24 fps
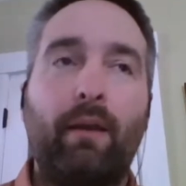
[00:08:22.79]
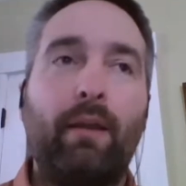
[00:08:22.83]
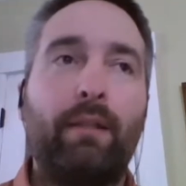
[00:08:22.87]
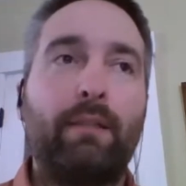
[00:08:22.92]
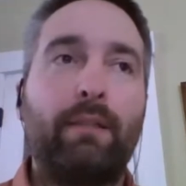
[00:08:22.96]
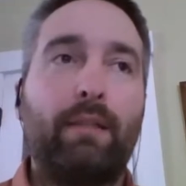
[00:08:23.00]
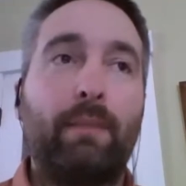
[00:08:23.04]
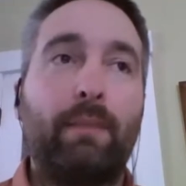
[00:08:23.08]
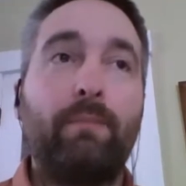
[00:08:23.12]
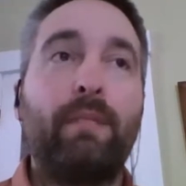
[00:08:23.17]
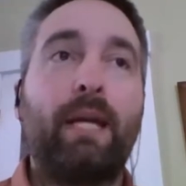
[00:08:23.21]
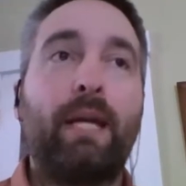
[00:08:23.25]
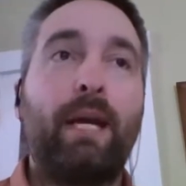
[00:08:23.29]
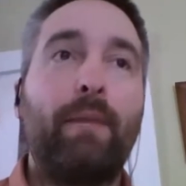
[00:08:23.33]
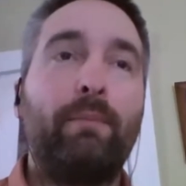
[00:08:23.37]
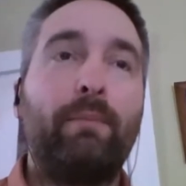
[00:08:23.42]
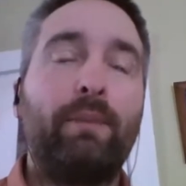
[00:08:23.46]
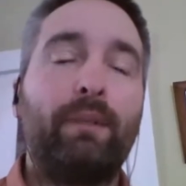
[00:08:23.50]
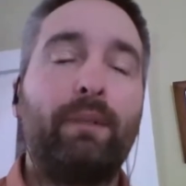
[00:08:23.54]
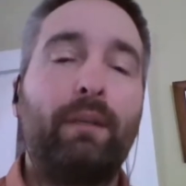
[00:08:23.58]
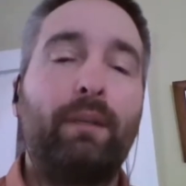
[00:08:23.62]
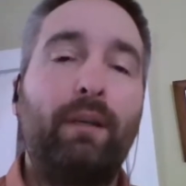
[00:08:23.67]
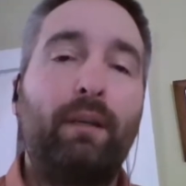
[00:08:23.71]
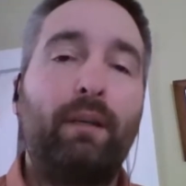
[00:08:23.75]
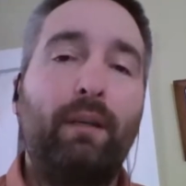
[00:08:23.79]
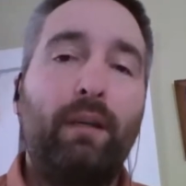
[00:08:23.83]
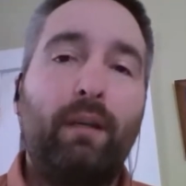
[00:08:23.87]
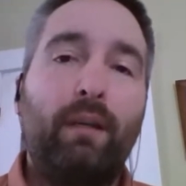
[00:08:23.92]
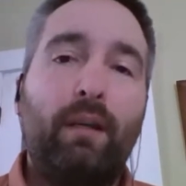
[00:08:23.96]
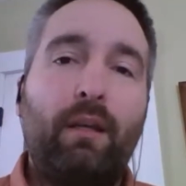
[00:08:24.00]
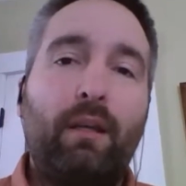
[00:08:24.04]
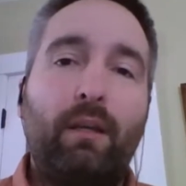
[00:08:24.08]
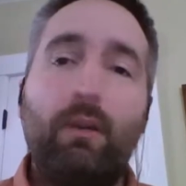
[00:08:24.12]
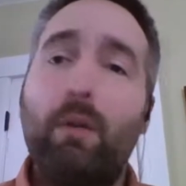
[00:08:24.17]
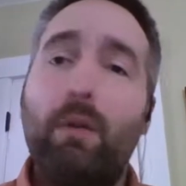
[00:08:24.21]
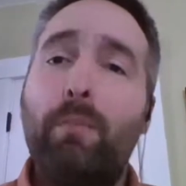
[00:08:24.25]
And sometimes
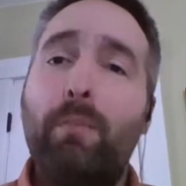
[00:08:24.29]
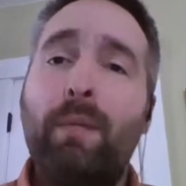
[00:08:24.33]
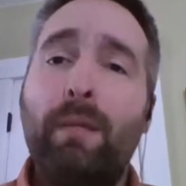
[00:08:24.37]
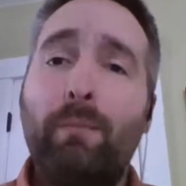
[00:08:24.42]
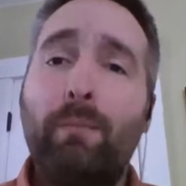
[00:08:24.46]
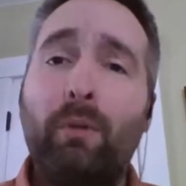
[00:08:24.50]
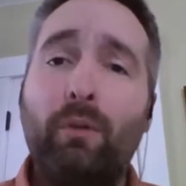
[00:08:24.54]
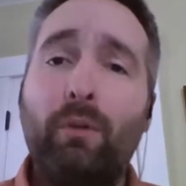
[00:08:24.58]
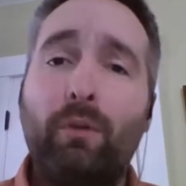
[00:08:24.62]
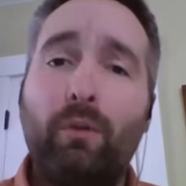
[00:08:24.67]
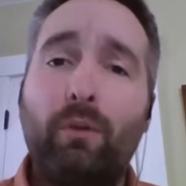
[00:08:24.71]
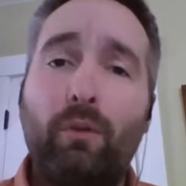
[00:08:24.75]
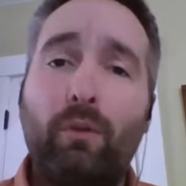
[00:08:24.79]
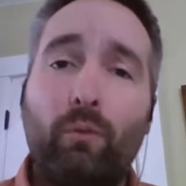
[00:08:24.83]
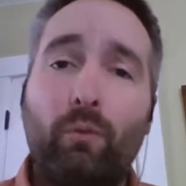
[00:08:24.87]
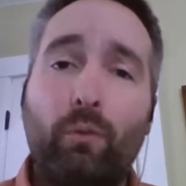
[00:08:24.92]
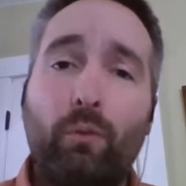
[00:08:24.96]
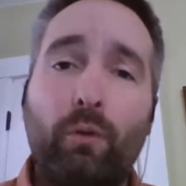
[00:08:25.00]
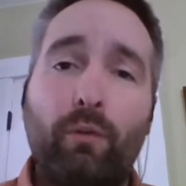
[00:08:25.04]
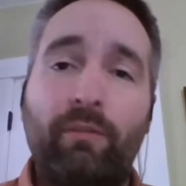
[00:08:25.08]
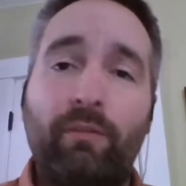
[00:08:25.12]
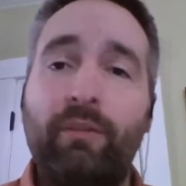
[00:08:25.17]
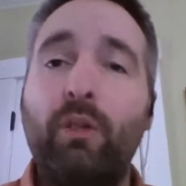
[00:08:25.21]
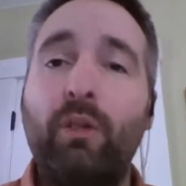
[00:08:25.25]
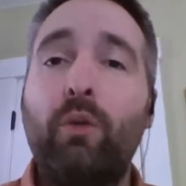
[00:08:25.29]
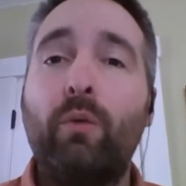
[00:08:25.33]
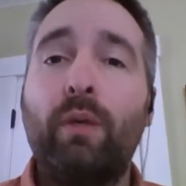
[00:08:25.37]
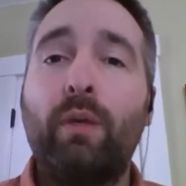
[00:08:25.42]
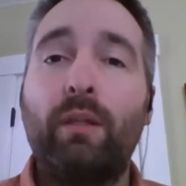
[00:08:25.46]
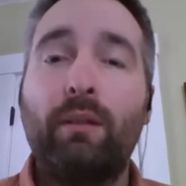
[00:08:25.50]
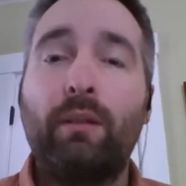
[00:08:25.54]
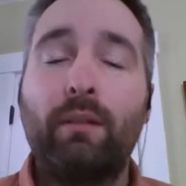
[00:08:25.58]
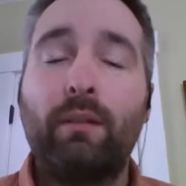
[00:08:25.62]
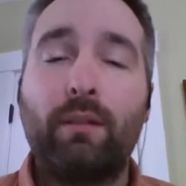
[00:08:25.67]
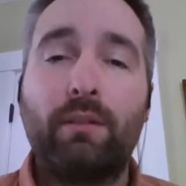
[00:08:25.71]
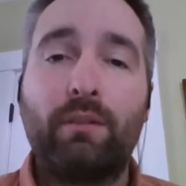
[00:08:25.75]
the people
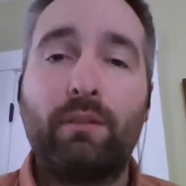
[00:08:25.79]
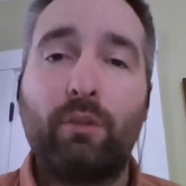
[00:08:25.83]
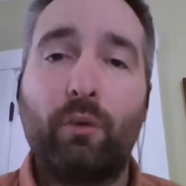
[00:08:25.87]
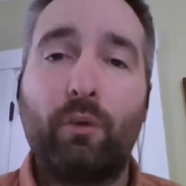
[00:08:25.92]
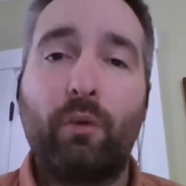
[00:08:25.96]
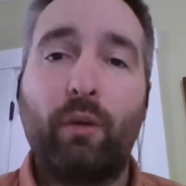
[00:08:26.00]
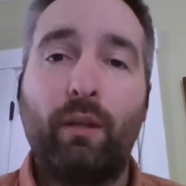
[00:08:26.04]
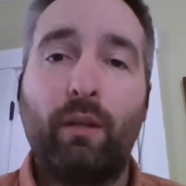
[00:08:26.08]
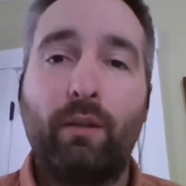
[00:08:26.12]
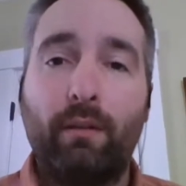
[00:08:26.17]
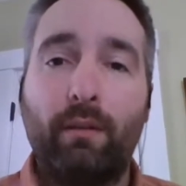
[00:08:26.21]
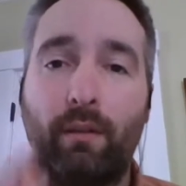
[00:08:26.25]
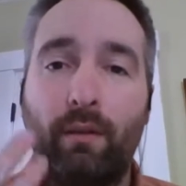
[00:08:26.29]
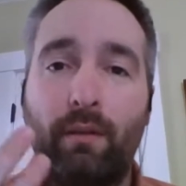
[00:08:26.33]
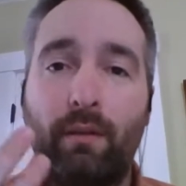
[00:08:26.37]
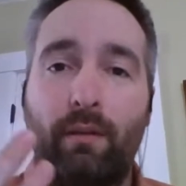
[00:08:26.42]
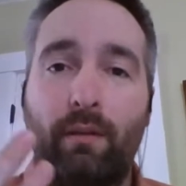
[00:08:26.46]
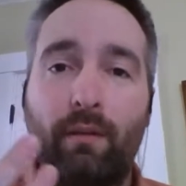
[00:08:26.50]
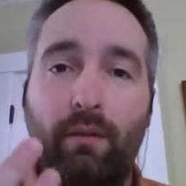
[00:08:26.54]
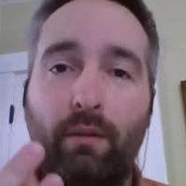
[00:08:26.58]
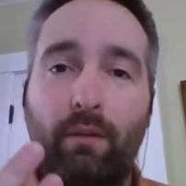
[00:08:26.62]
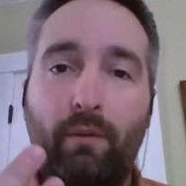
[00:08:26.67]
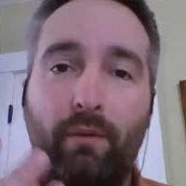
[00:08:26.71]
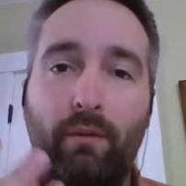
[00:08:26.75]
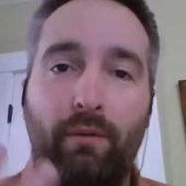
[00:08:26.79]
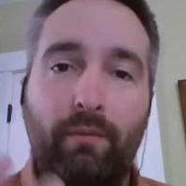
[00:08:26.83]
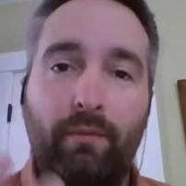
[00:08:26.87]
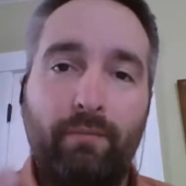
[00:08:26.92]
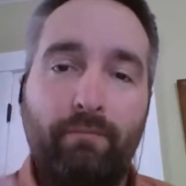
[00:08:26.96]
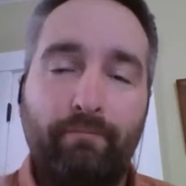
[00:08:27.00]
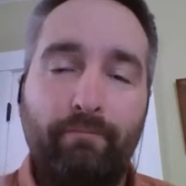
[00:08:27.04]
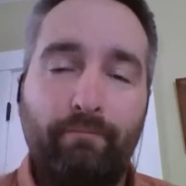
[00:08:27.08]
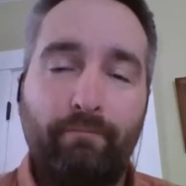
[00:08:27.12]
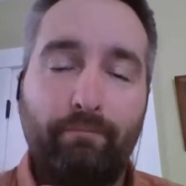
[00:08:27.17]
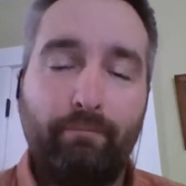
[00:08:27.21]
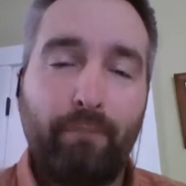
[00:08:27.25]
reviewing the story, the
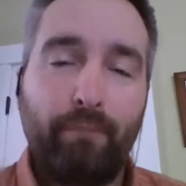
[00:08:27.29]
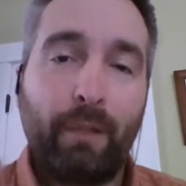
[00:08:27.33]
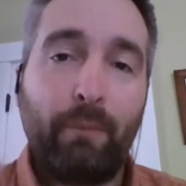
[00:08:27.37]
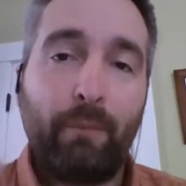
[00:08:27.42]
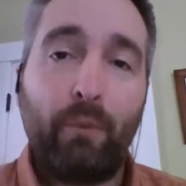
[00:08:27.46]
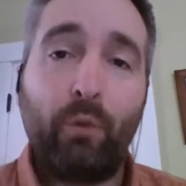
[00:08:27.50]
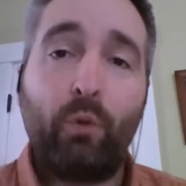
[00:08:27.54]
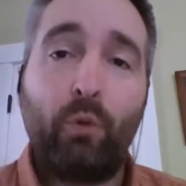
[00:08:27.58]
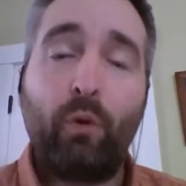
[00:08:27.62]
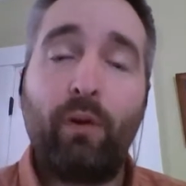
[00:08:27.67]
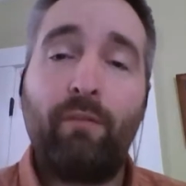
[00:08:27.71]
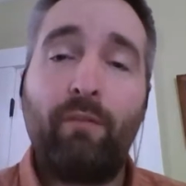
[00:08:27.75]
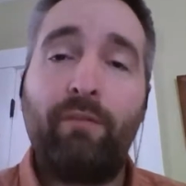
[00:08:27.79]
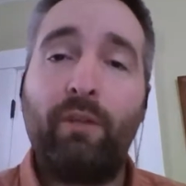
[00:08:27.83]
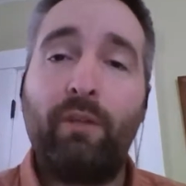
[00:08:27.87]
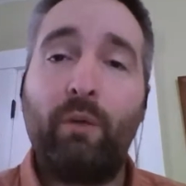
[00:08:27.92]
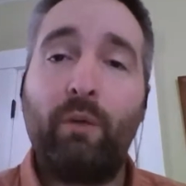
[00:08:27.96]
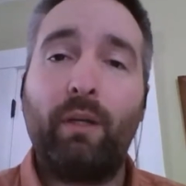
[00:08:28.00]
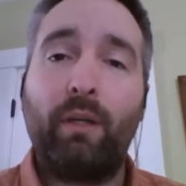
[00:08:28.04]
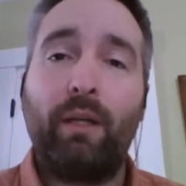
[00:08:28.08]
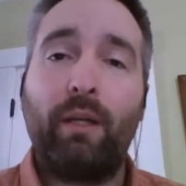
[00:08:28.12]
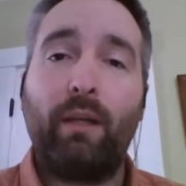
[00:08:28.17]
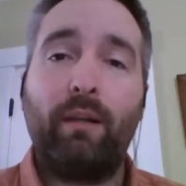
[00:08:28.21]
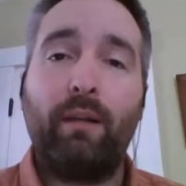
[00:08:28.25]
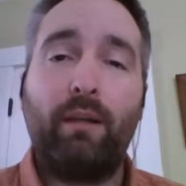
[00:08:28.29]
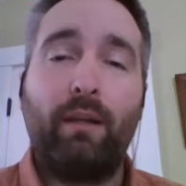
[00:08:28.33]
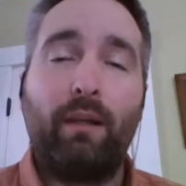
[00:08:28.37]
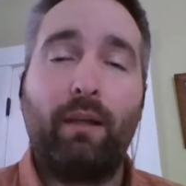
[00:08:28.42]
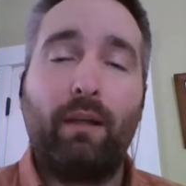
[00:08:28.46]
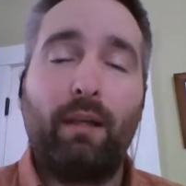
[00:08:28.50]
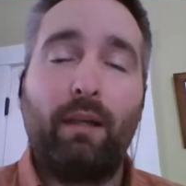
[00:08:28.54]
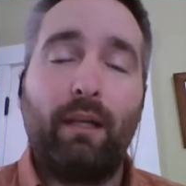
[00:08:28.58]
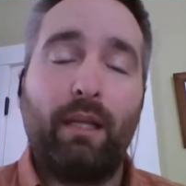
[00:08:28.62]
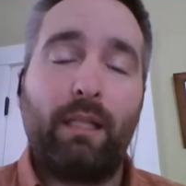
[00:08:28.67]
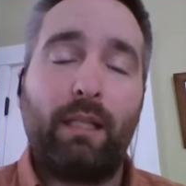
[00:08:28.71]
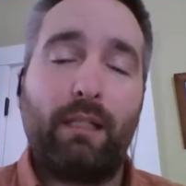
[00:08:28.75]
people who are viewing it,
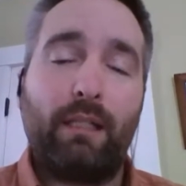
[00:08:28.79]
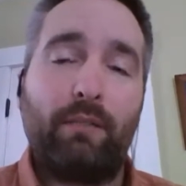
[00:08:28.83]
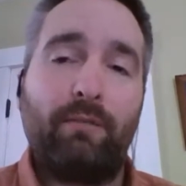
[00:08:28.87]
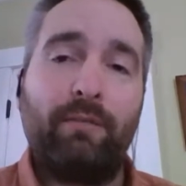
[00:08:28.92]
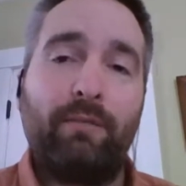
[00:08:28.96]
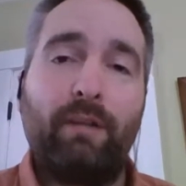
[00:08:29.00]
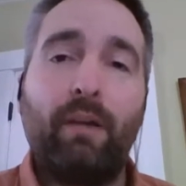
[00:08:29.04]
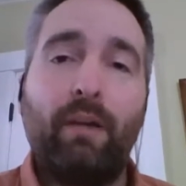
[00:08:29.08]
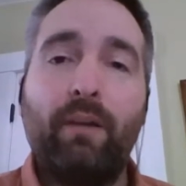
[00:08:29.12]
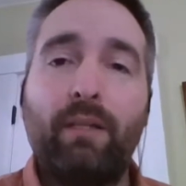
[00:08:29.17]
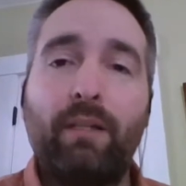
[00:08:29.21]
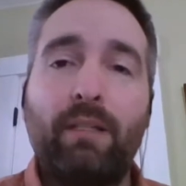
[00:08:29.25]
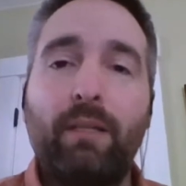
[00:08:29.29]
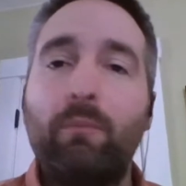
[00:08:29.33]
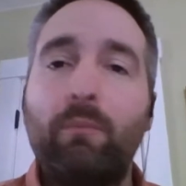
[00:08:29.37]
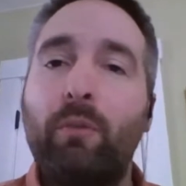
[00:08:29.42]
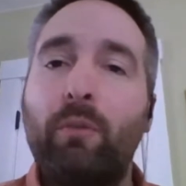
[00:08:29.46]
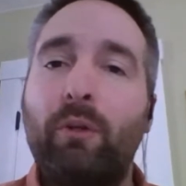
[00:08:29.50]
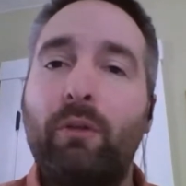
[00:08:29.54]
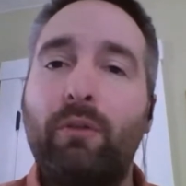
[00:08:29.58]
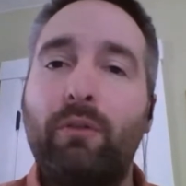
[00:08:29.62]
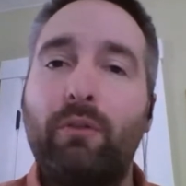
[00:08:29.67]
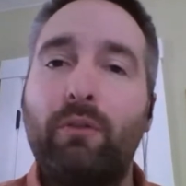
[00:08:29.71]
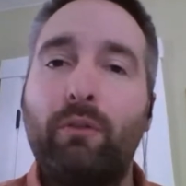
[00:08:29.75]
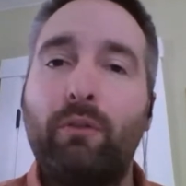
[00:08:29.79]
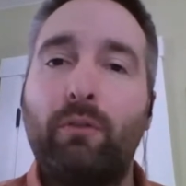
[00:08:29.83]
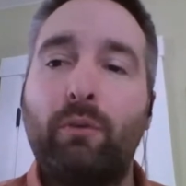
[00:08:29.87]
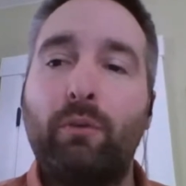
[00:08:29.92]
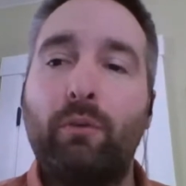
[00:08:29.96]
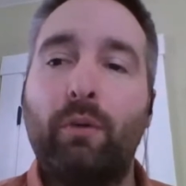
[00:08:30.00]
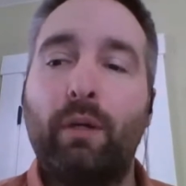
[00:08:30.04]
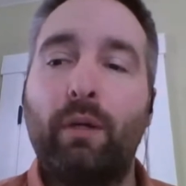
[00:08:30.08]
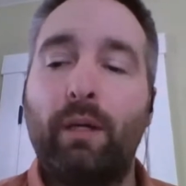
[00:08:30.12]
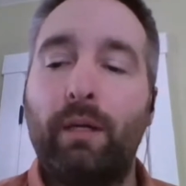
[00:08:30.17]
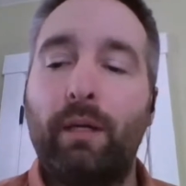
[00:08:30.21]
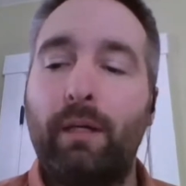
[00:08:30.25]
it's very similar
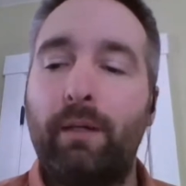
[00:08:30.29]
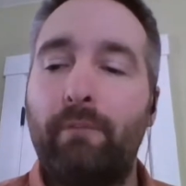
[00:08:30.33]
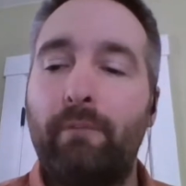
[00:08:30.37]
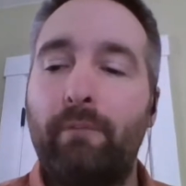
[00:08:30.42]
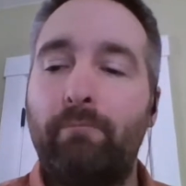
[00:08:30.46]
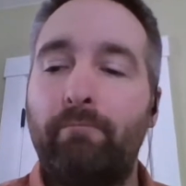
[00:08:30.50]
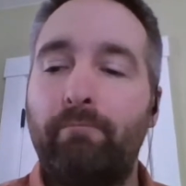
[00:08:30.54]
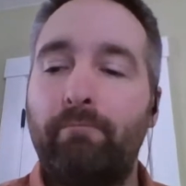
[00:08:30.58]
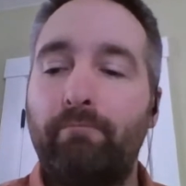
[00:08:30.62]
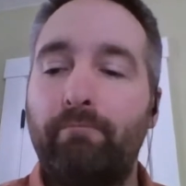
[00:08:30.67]
to